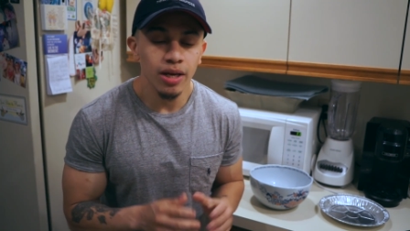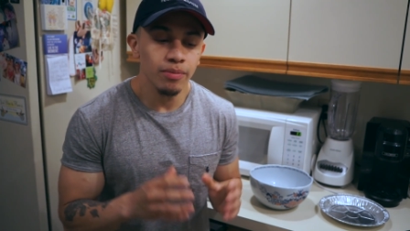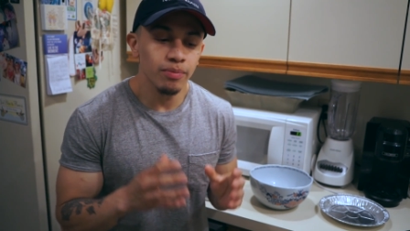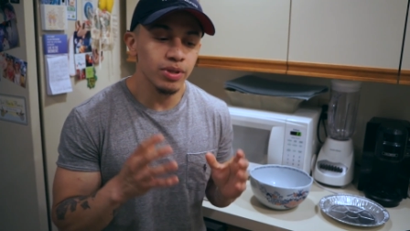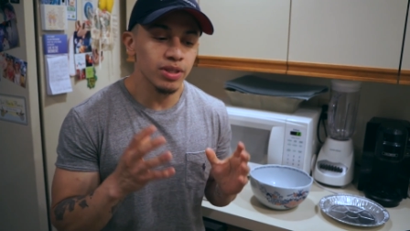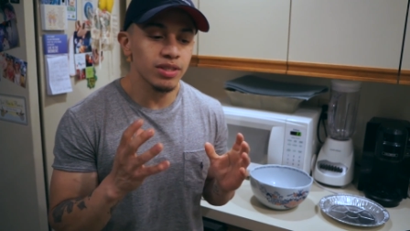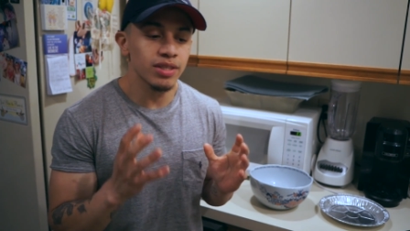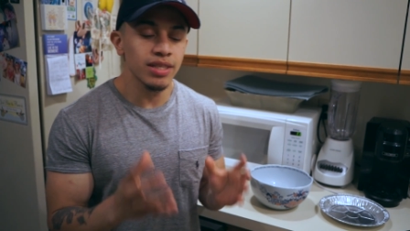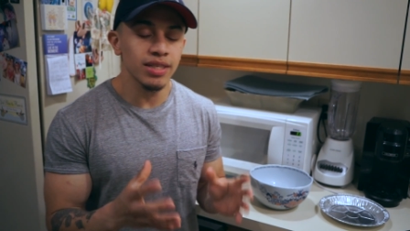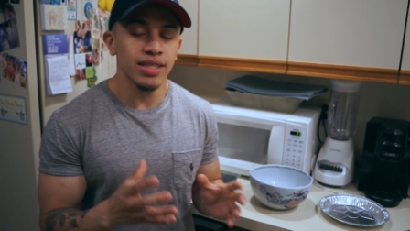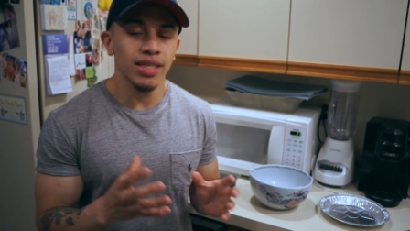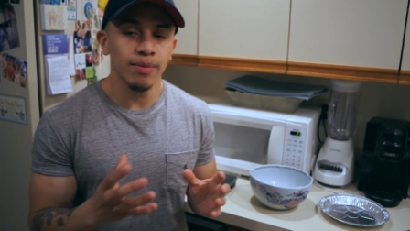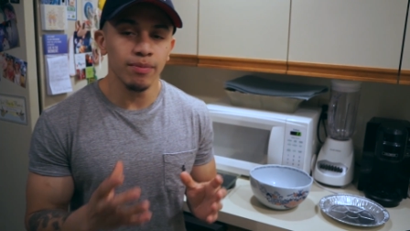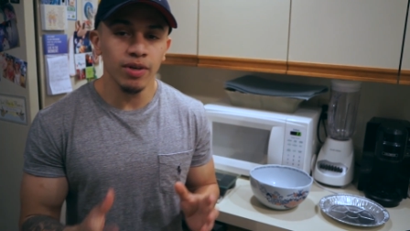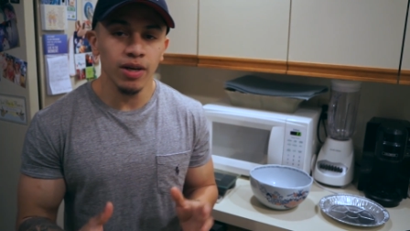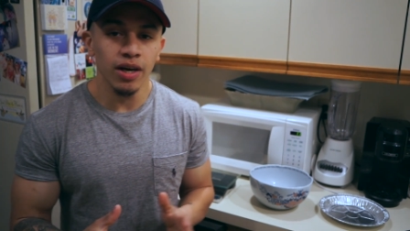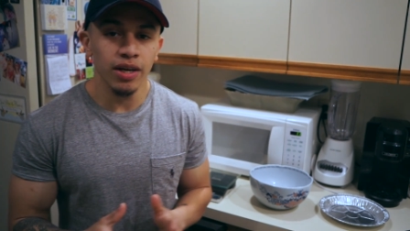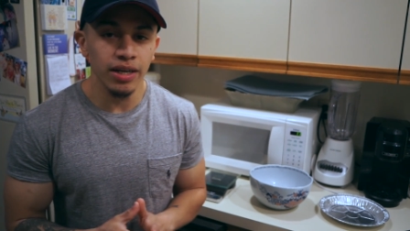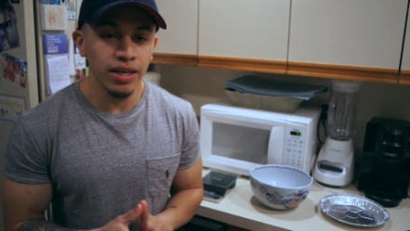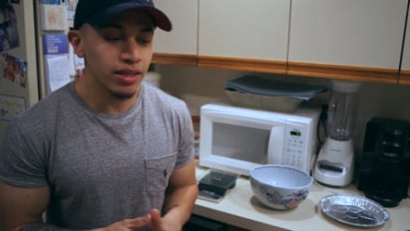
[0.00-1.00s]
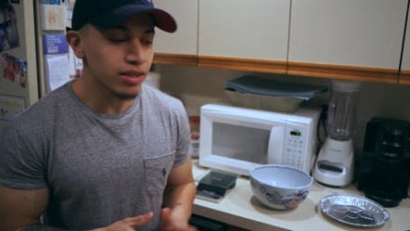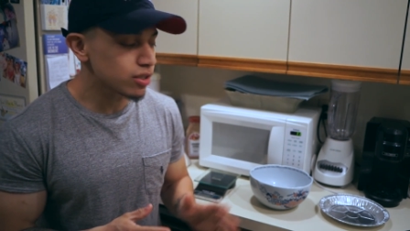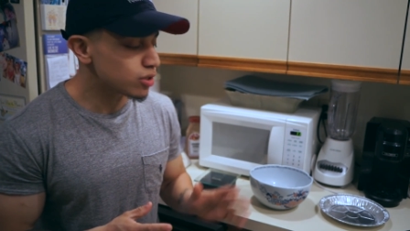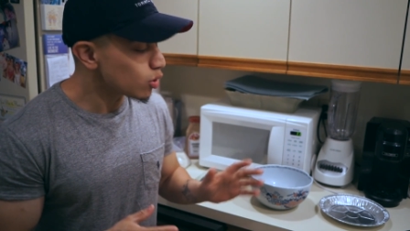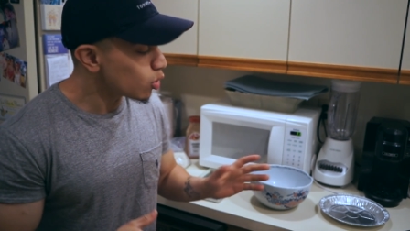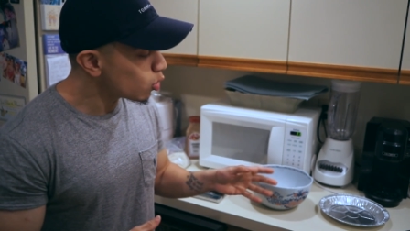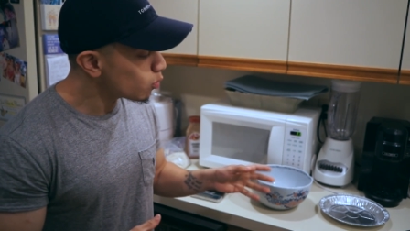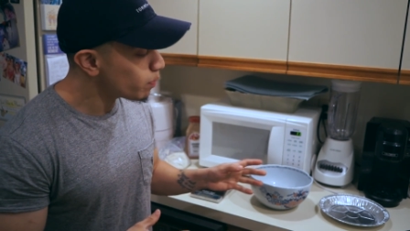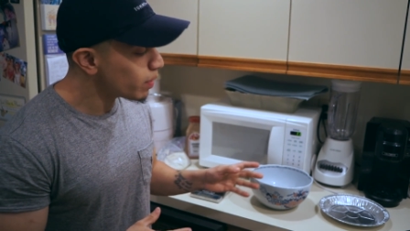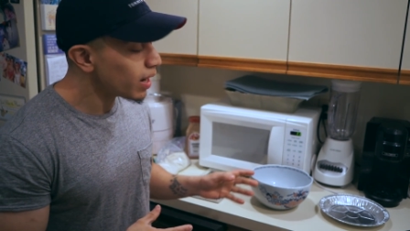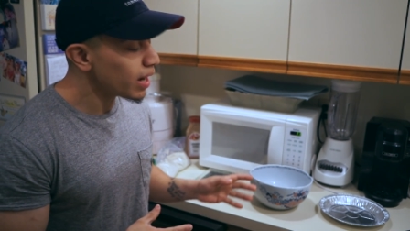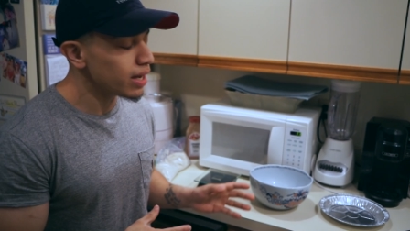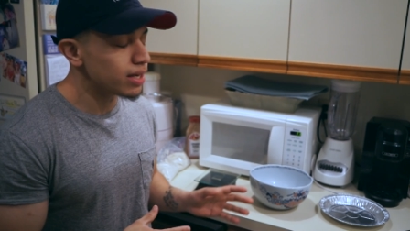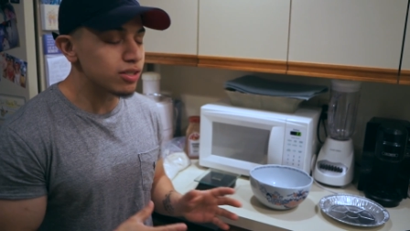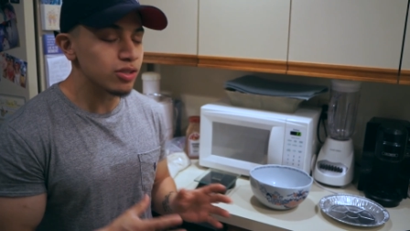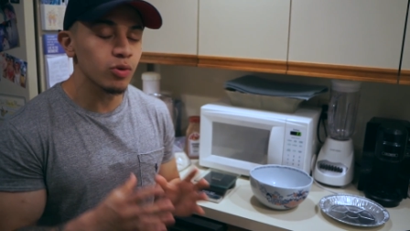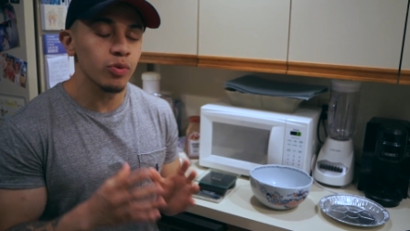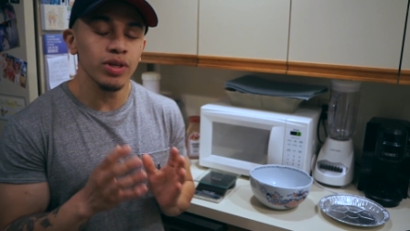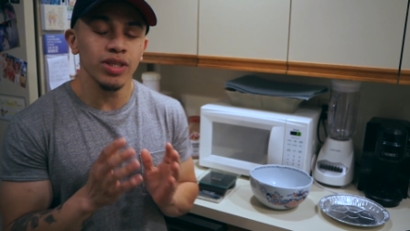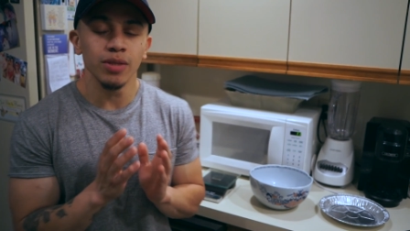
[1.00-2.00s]
But since I'm cutting, this whole pie
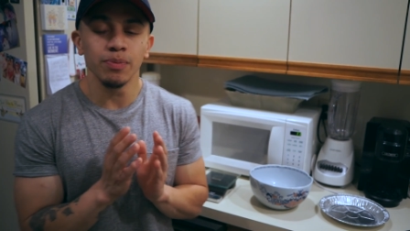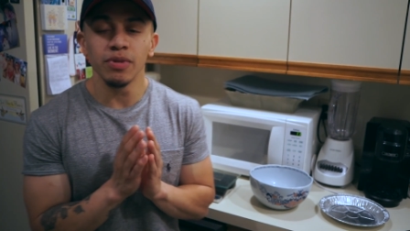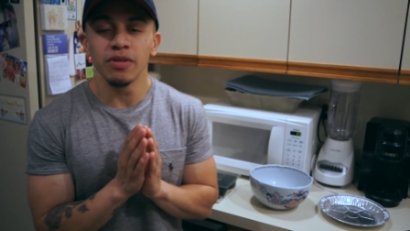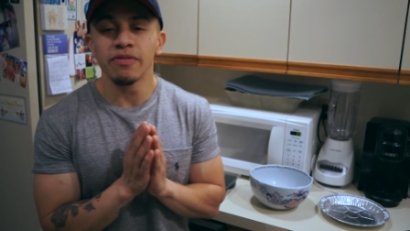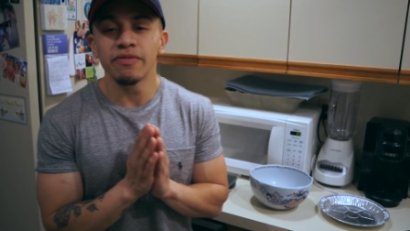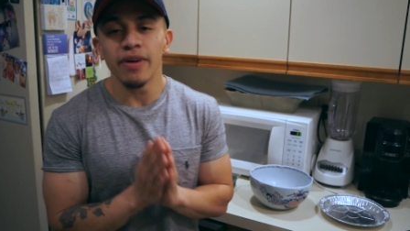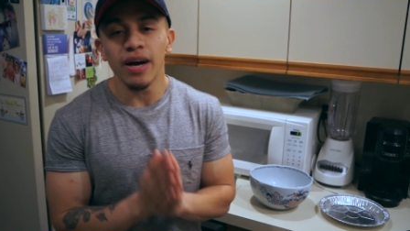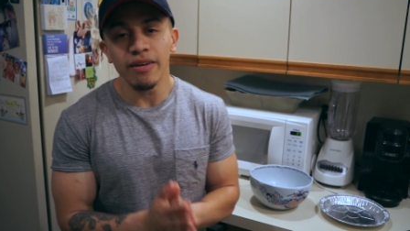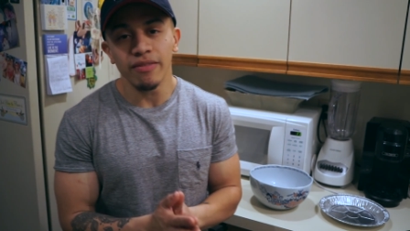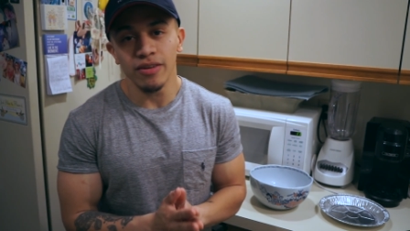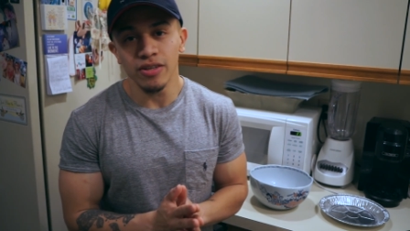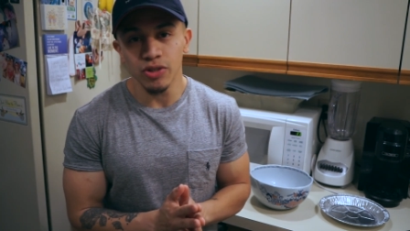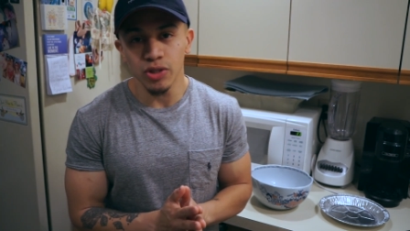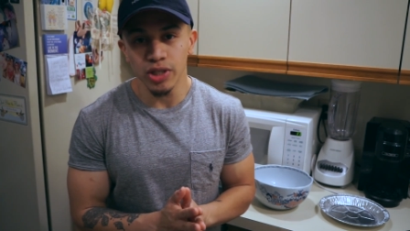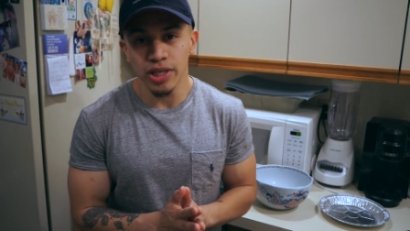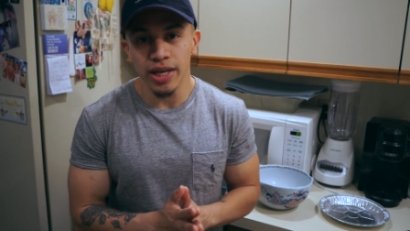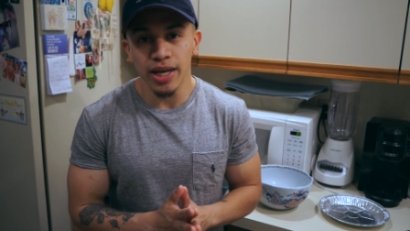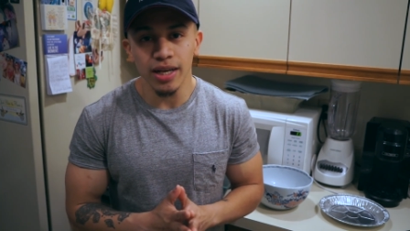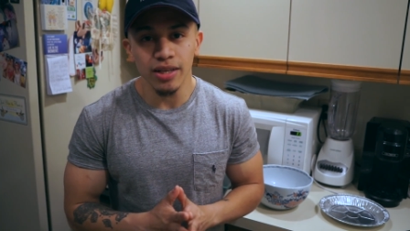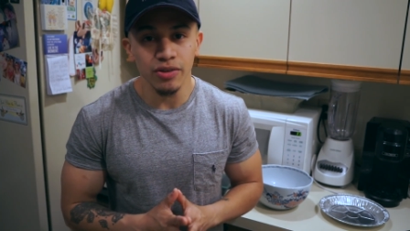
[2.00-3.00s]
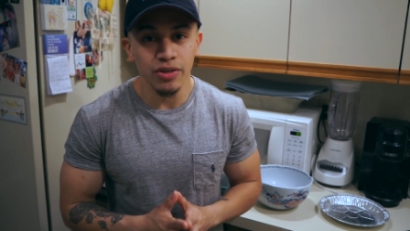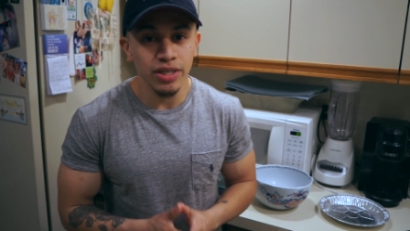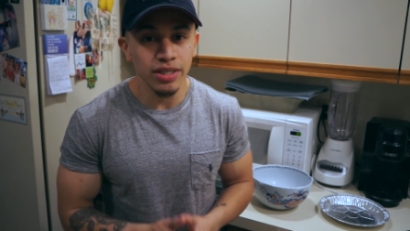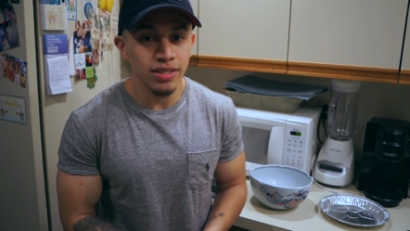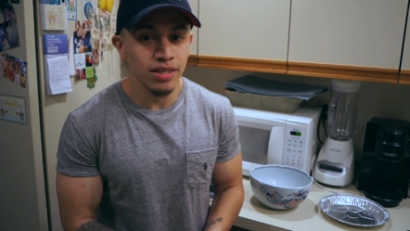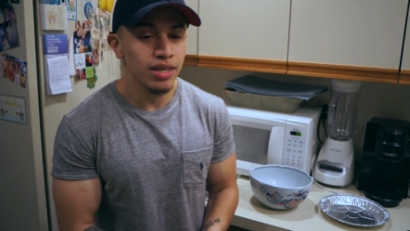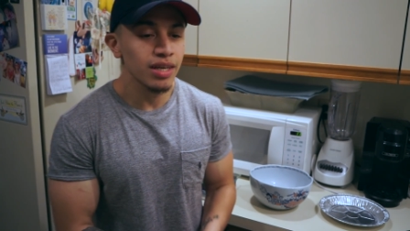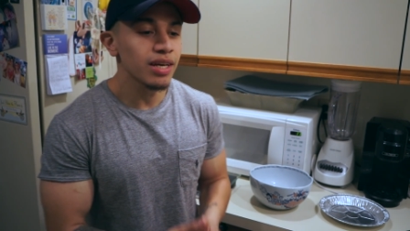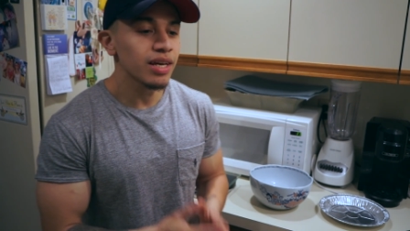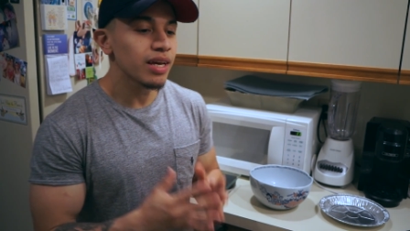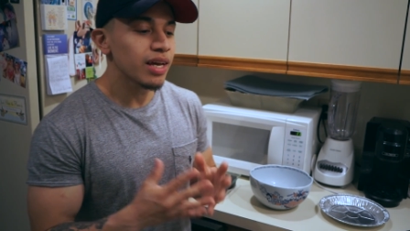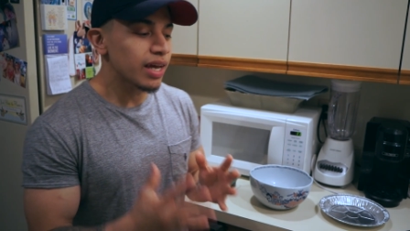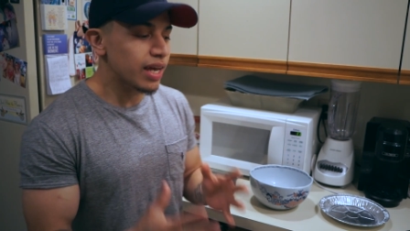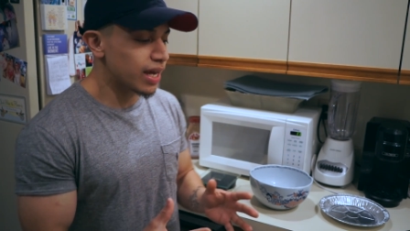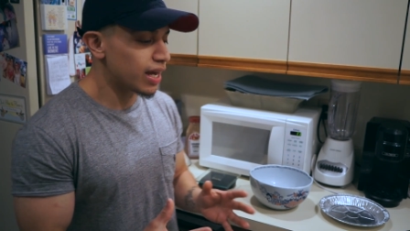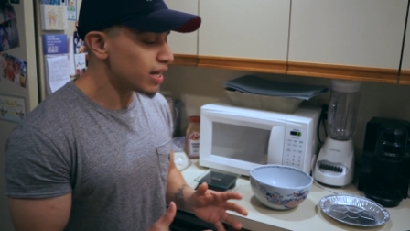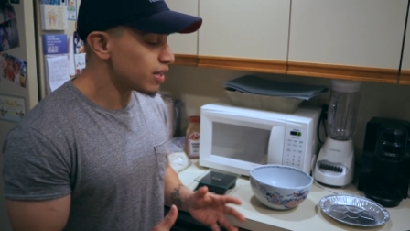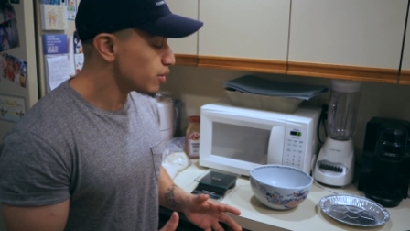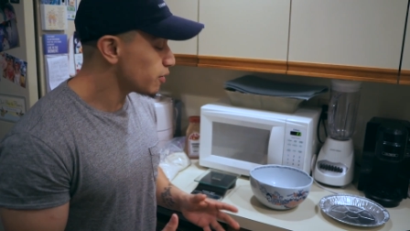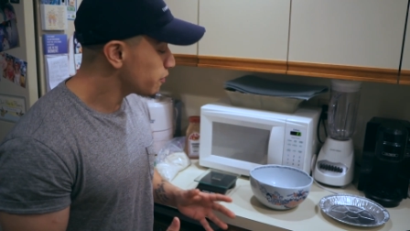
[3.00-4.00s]
is going to be 500 calories.
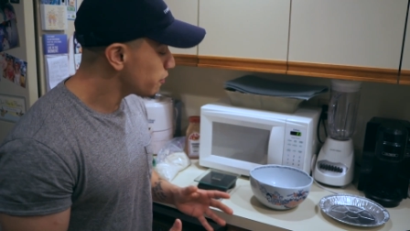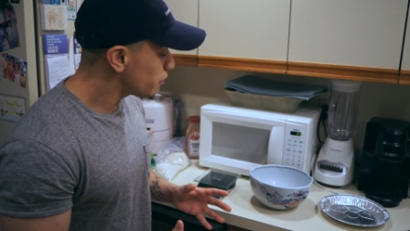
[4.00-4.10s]
And the